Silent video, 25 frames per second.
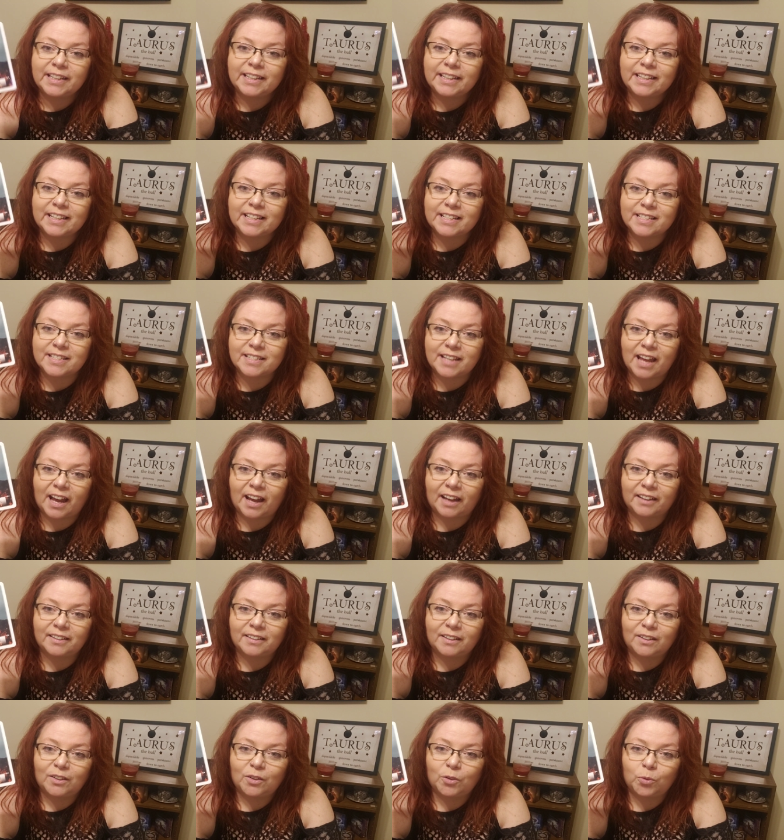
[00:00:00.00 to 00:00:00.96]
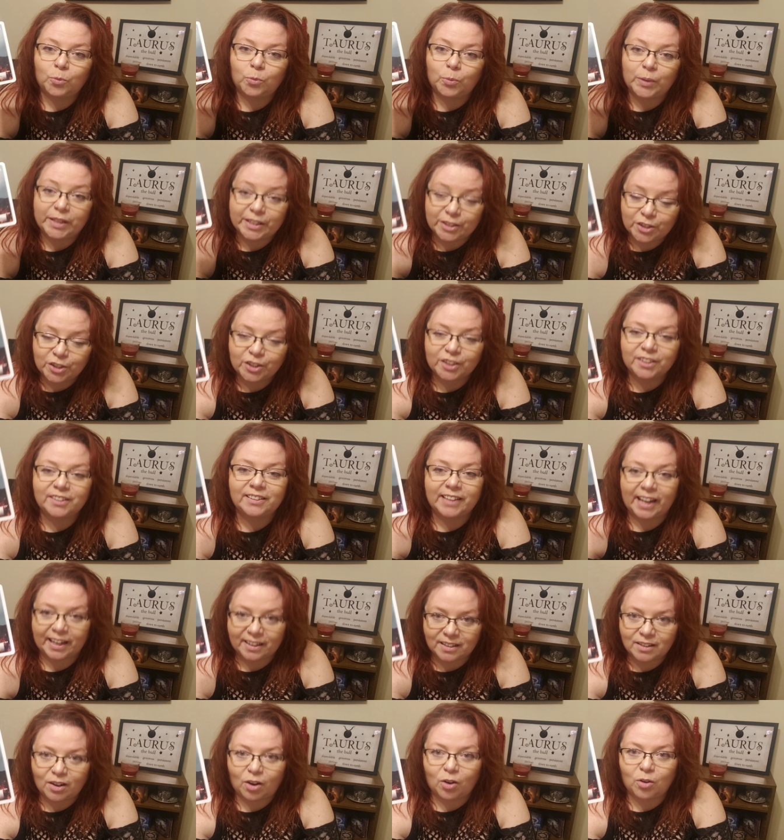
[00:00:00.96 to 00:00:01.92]
is that we could
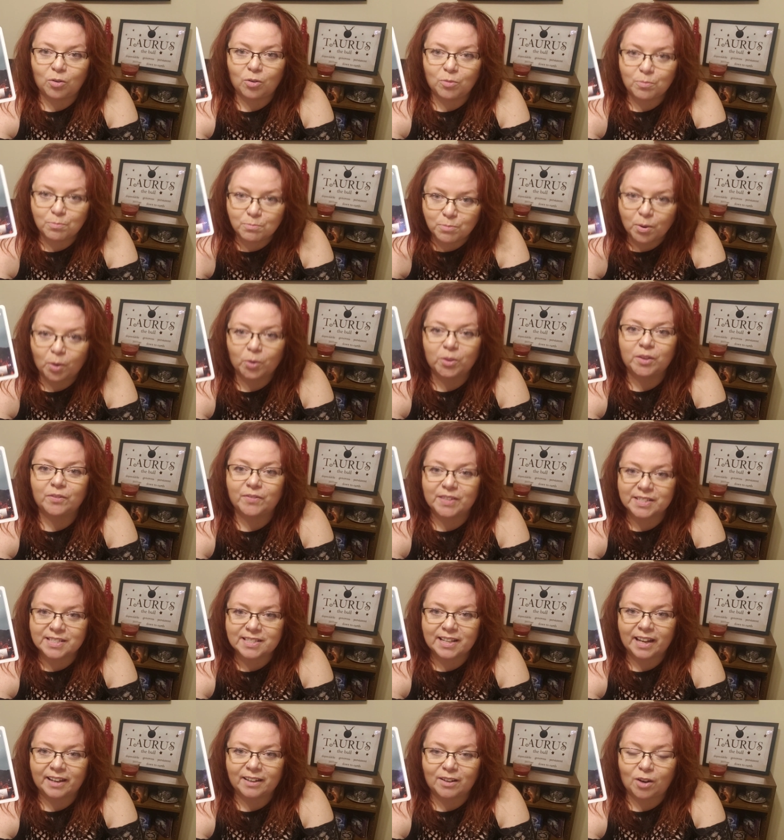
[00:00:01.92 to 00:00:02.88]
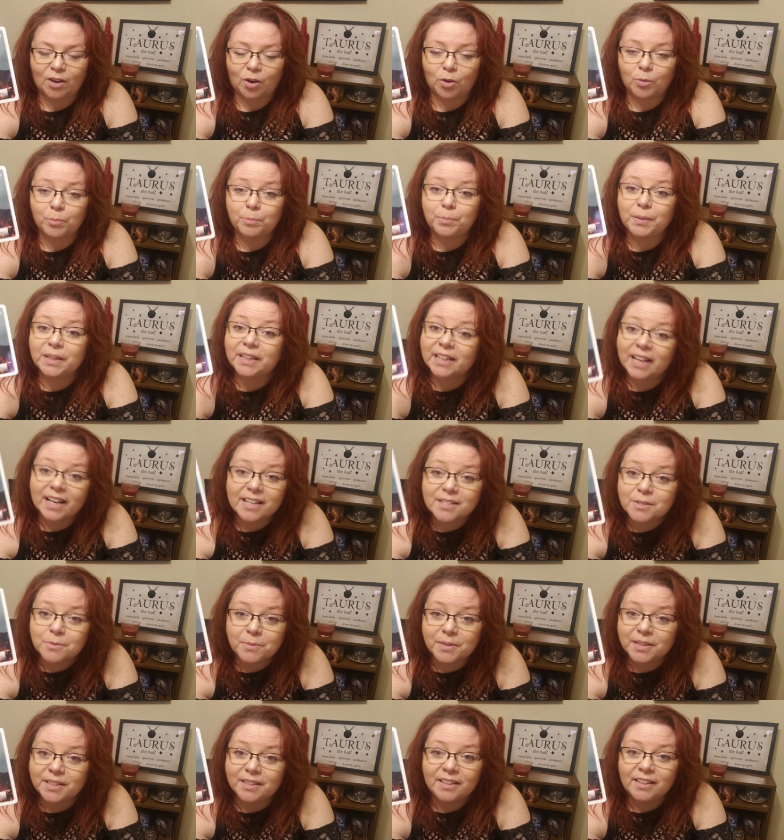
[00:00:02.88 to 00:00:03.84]
let go. Both of us let go, because
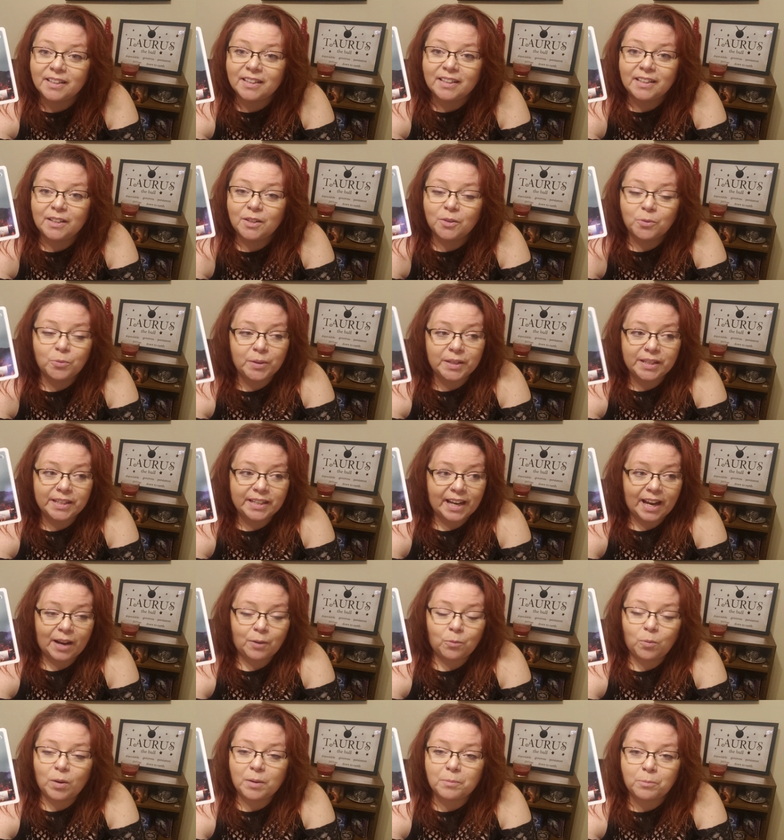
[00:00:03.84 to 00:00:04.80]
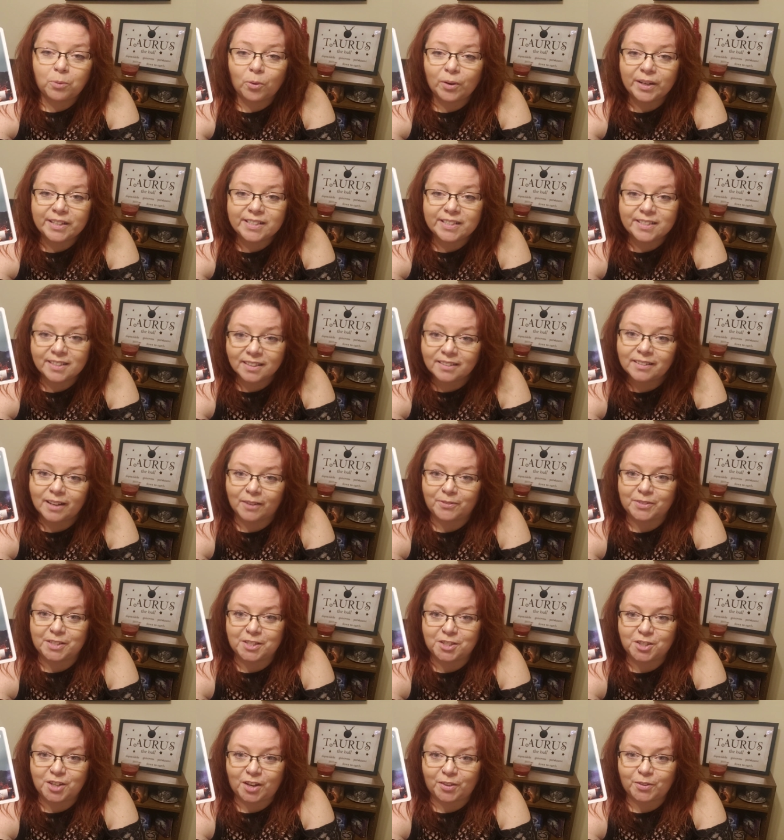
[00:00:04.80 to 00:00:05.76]
we at one point did love
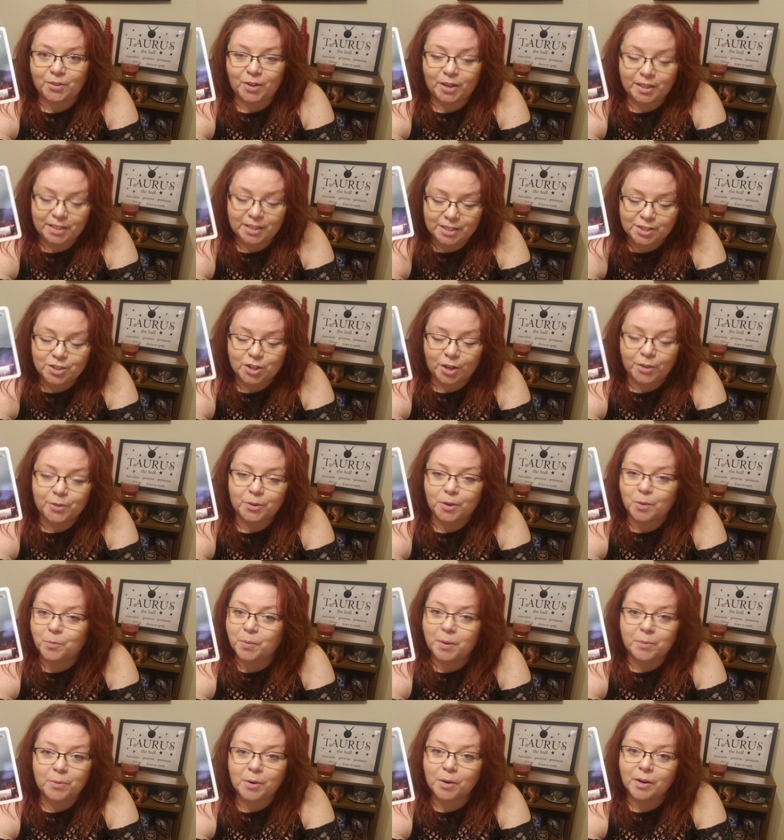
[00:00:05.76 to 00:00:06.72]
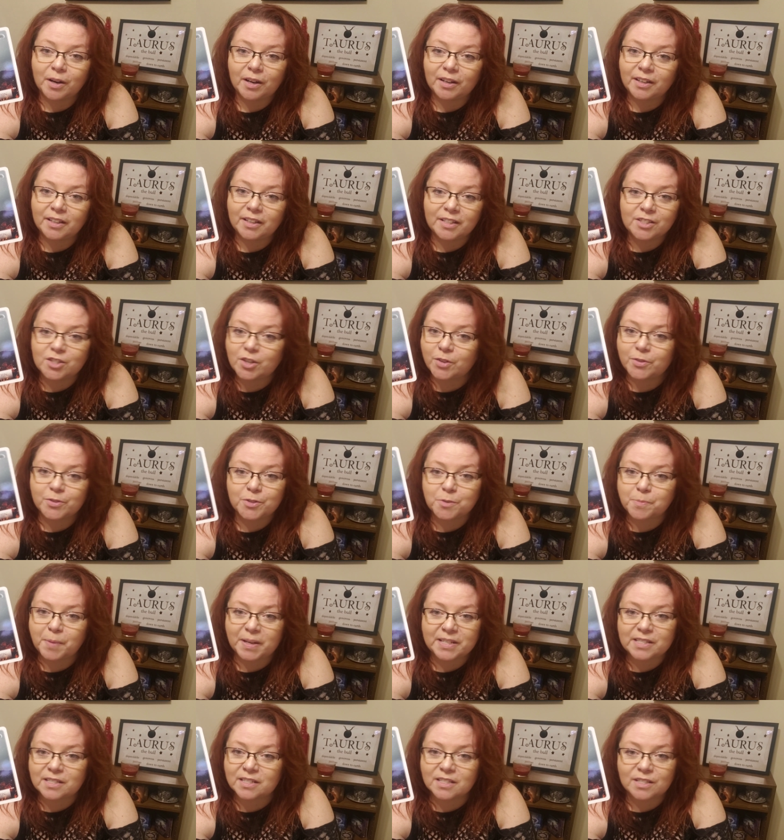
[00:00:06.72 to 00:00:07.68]
each other, and we were each other's
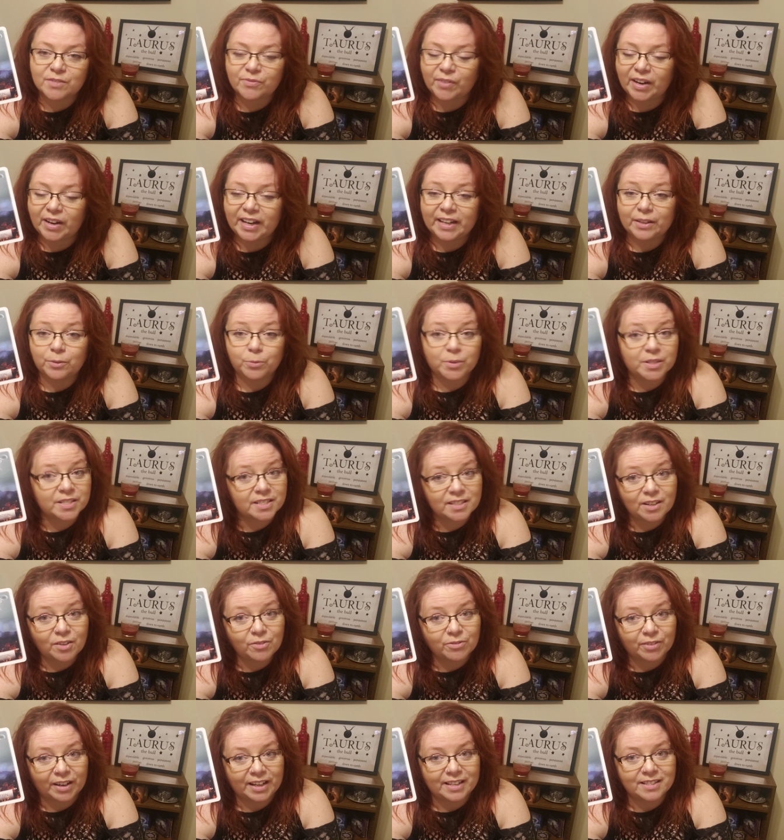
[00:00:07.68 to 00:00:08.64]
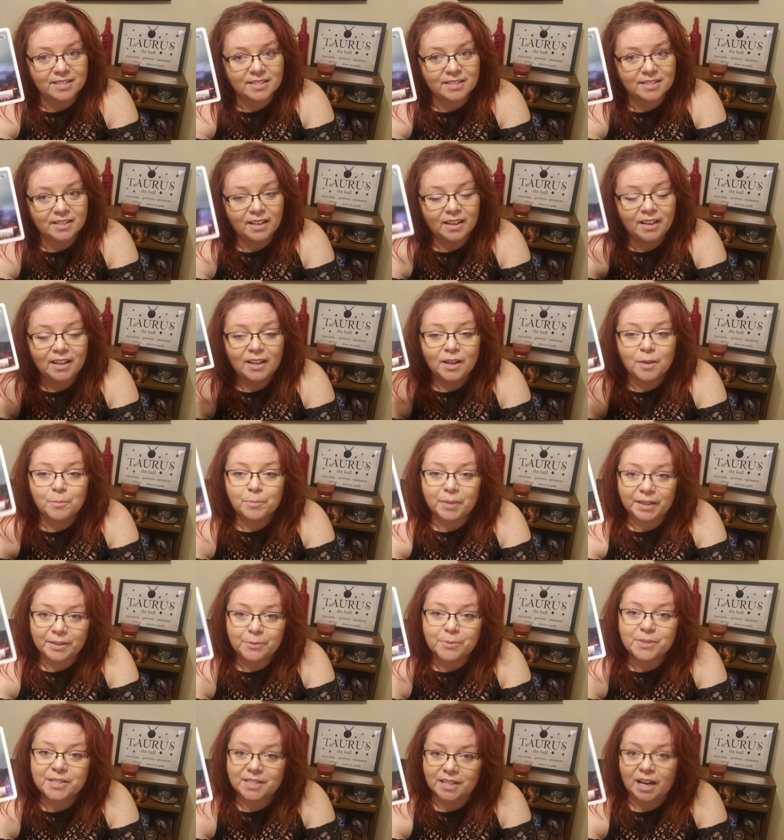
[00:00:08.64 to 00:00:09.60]
bestest friend. We're still friends, but
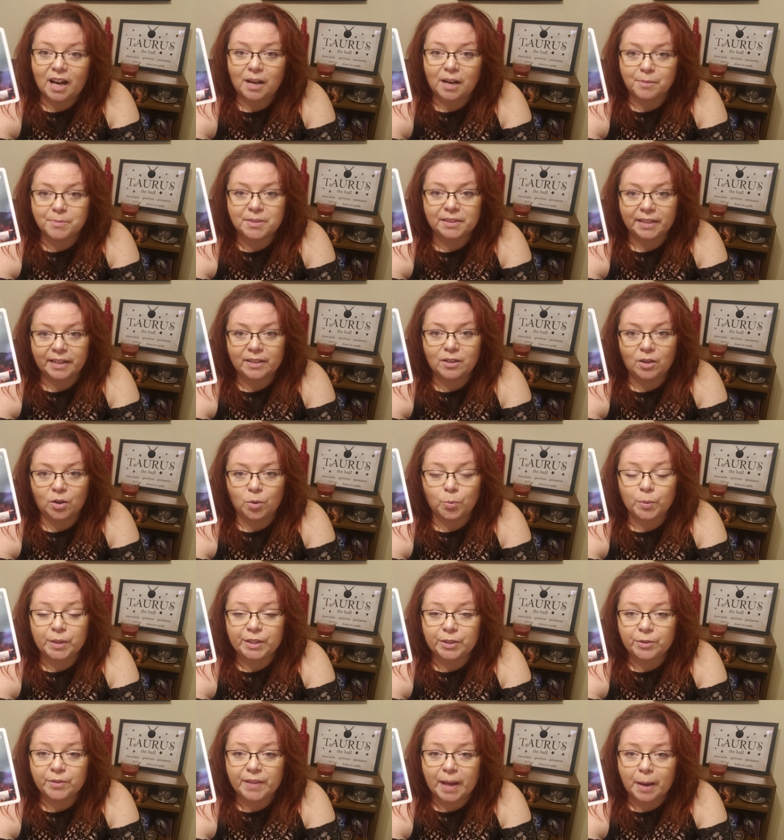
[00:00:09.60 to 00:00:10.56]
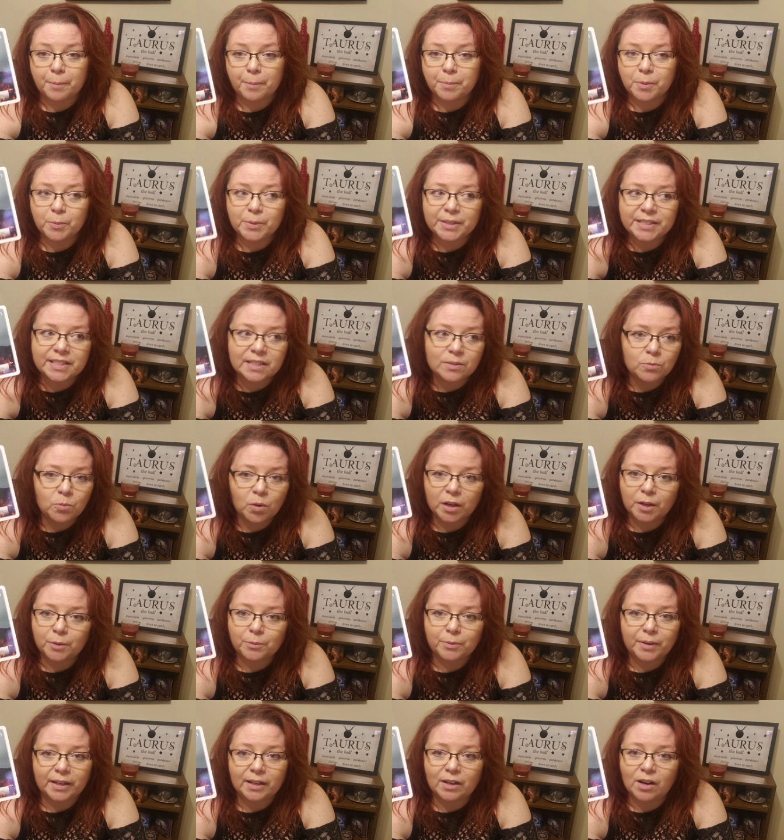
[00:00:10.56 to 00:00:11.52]
it was time to let go, and we knew that. But we didn't want to
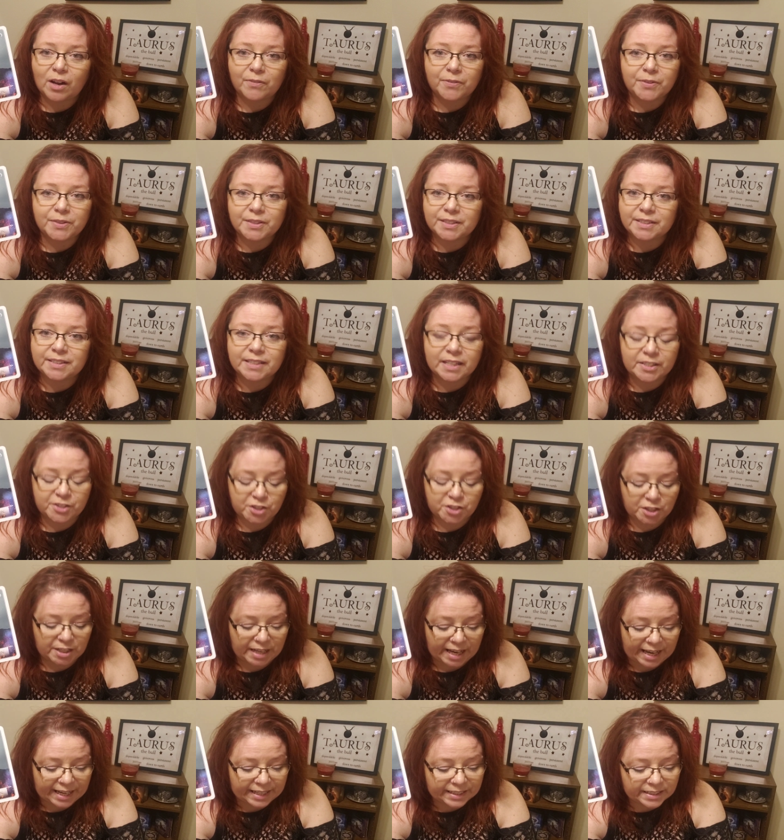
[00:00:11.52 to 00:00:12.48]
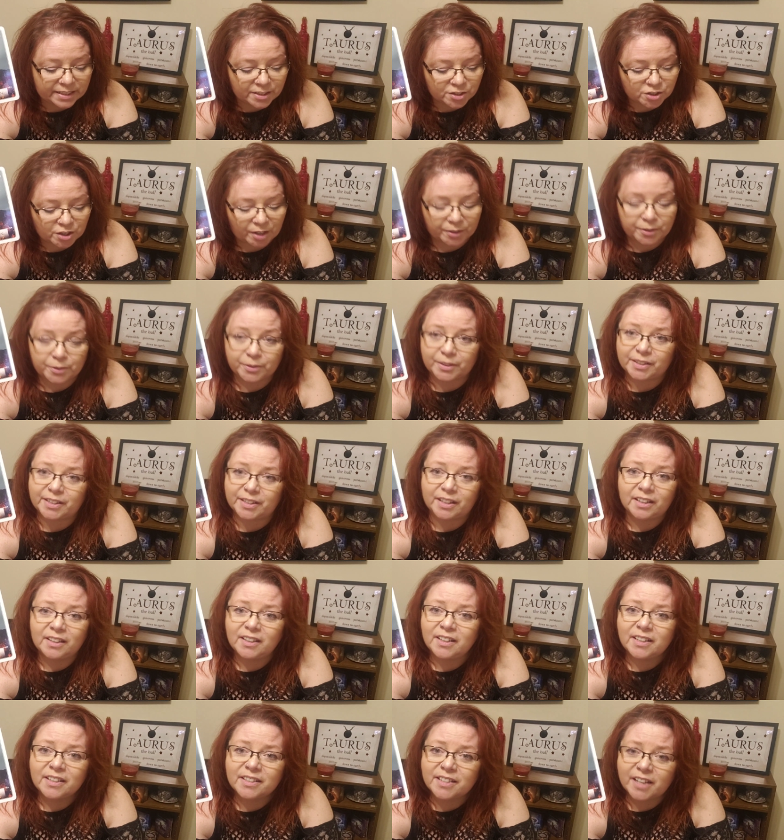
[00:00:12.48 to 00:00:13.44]
run it off in the ditch and hate each other and
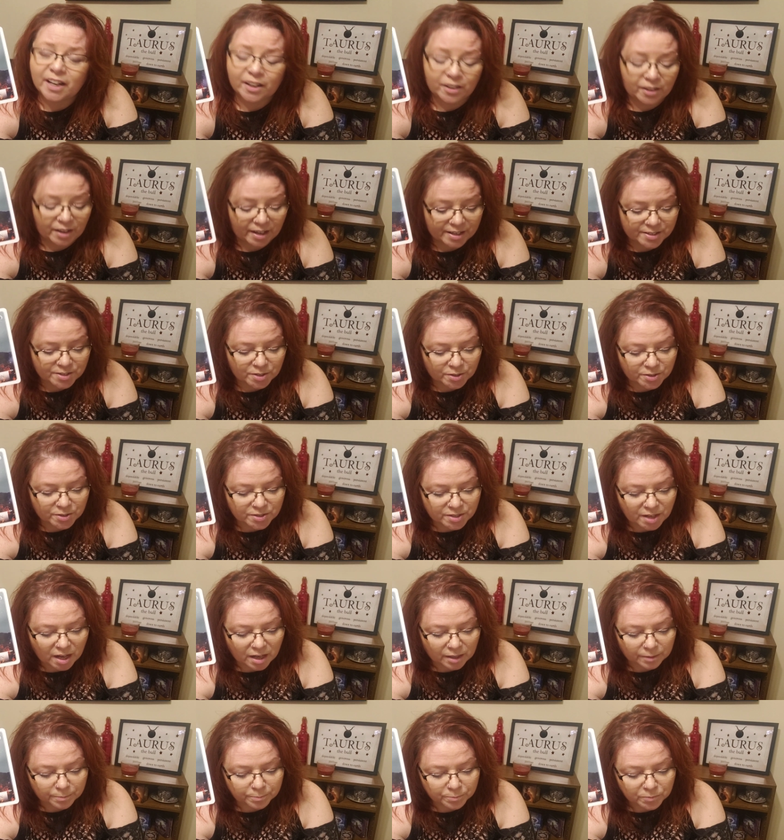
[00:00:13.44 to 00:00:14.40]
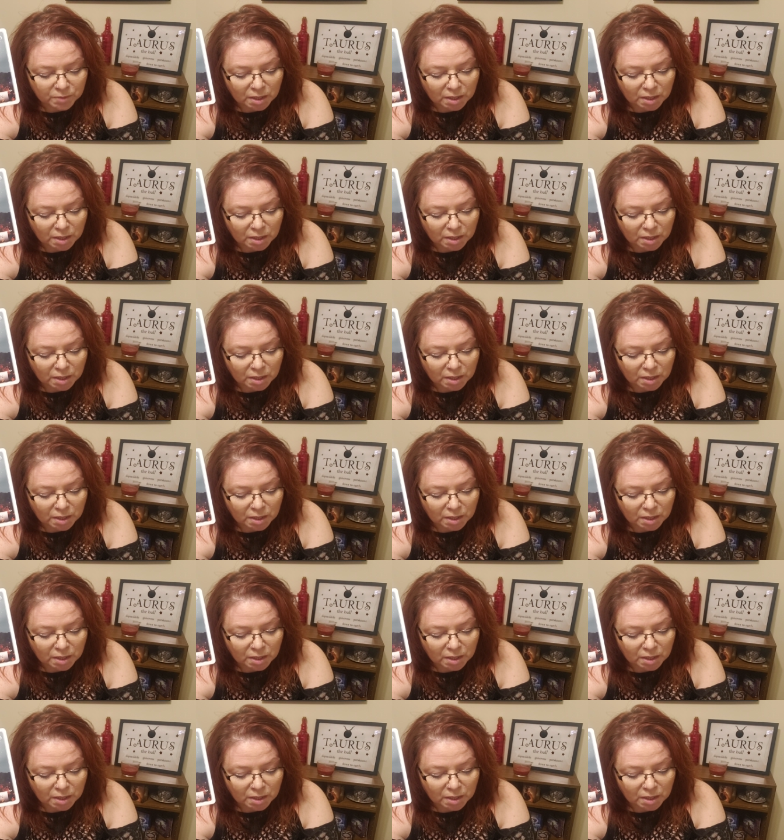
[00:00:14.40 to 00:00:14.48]
terrorize our son.